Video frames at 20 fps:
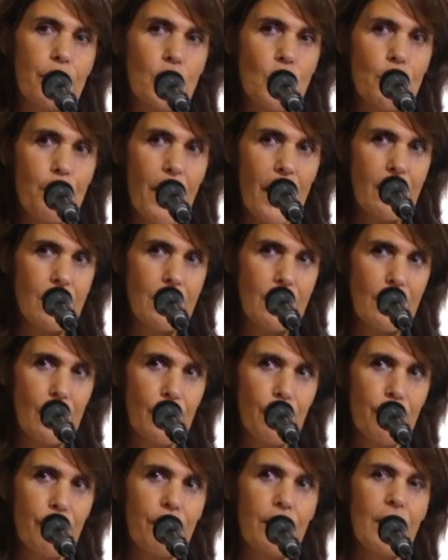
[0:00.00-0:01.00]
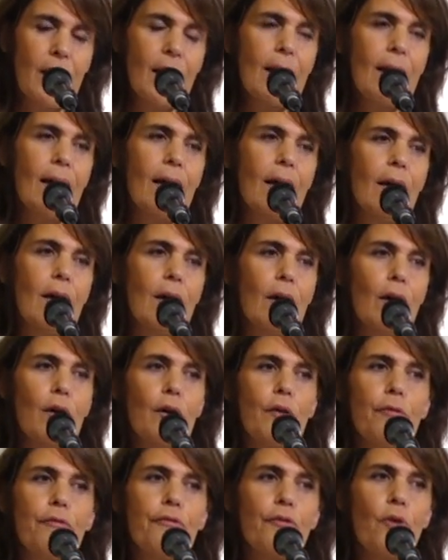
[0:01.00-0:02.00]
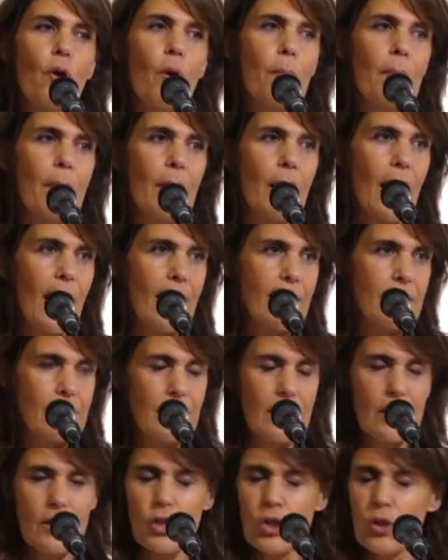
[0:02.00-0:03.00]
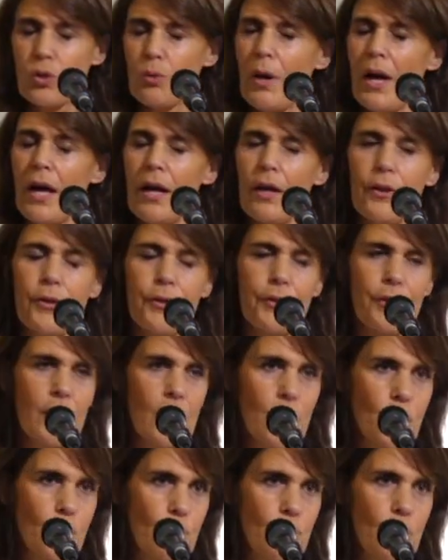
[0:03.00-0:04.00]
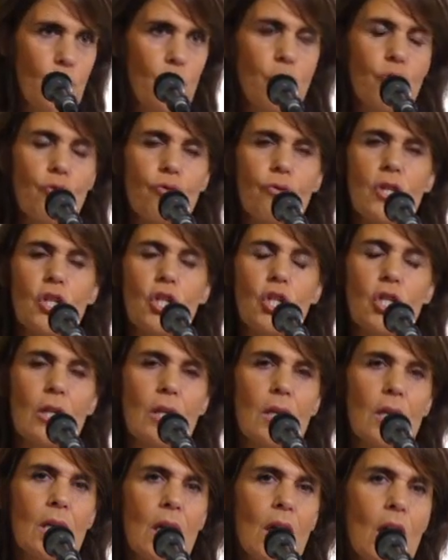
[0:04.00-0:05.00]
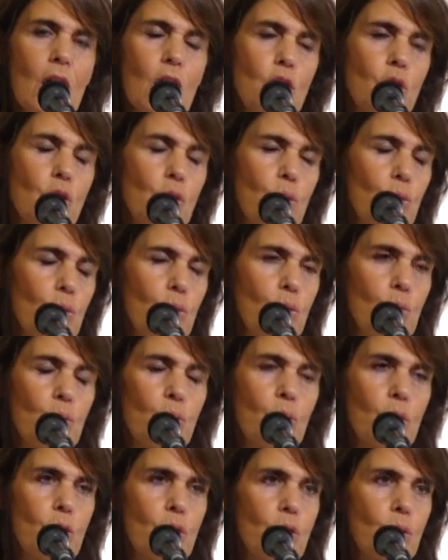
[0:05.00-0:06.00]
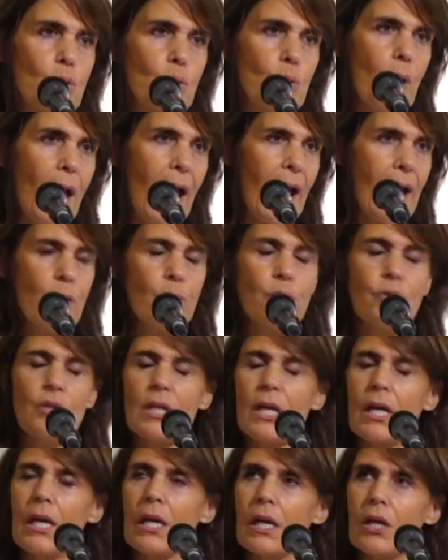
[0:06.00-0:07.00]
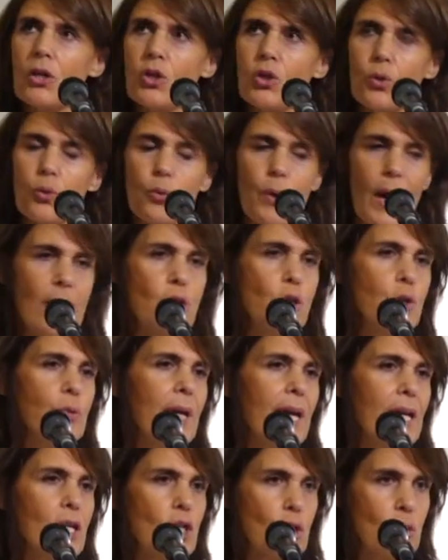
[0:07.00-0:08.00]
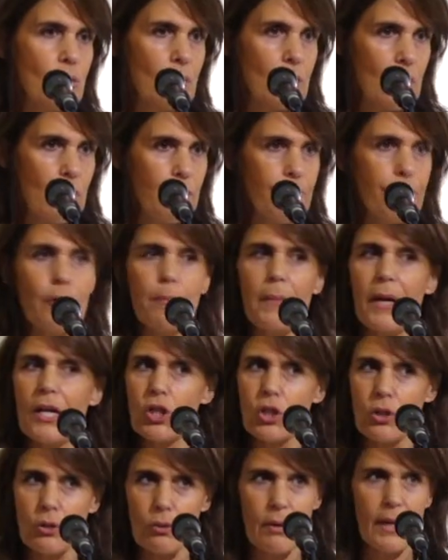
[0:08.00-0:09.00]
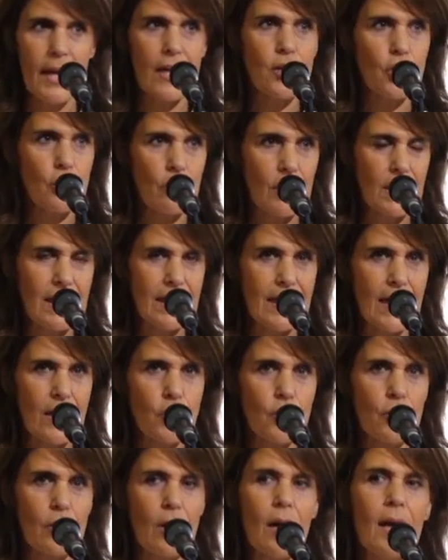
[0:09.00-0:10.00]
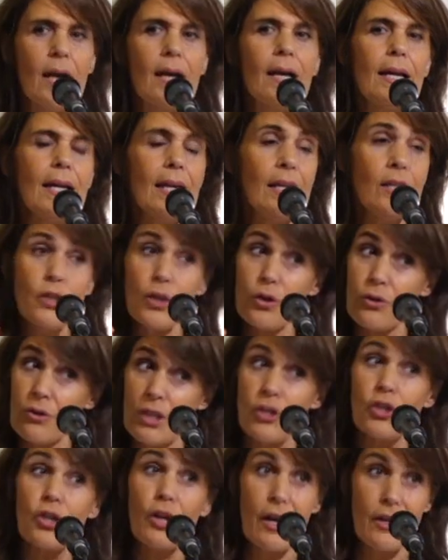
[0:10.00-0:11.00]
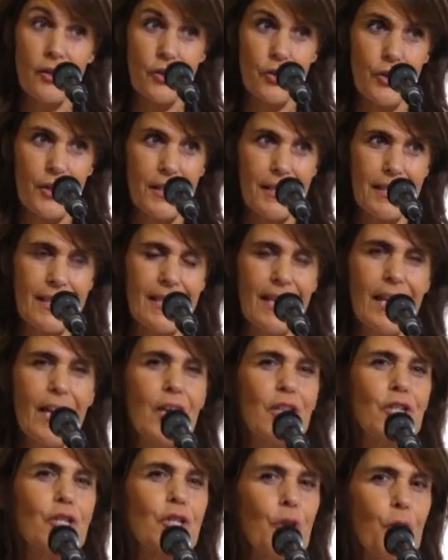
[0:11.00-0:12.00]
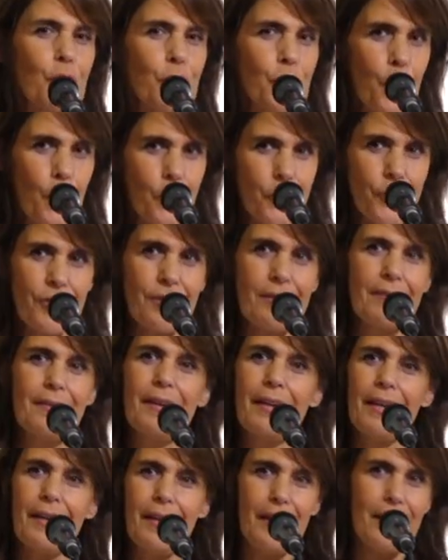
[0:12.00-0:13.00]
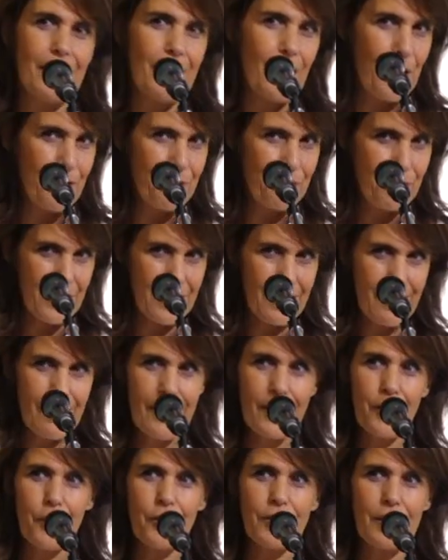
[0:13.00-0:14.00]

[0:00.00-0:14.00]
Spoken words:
perspective, from access to health, to nutrition, to housing, to education, to information, to leisure, etc., in the rich countries. So not in Africa,